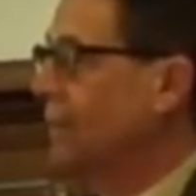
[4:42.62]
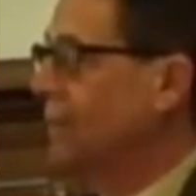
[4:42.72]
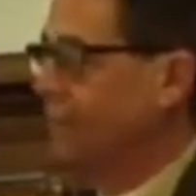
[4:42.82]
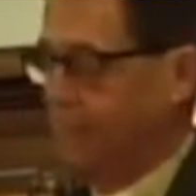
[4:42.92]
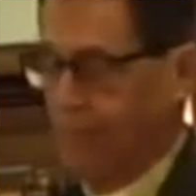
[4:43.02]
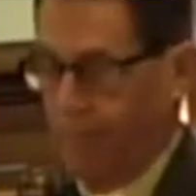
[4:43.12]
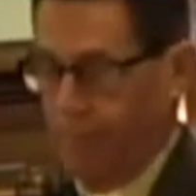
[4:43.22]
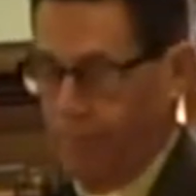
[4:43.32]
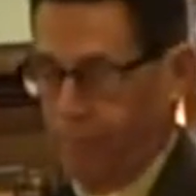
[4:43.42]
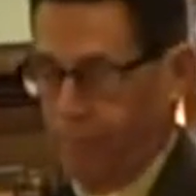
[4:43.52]

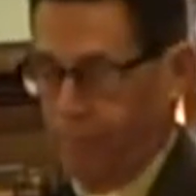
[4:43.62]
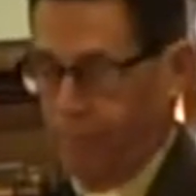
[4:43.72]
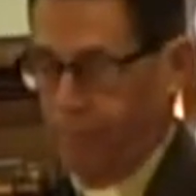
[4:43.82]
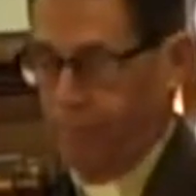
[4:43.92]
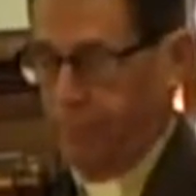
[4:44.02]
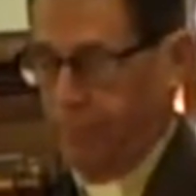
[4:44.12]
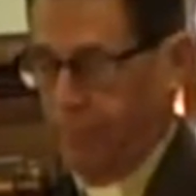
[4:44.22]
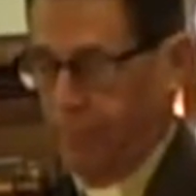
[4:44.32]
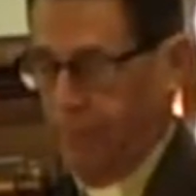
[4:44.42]
(no one is talking)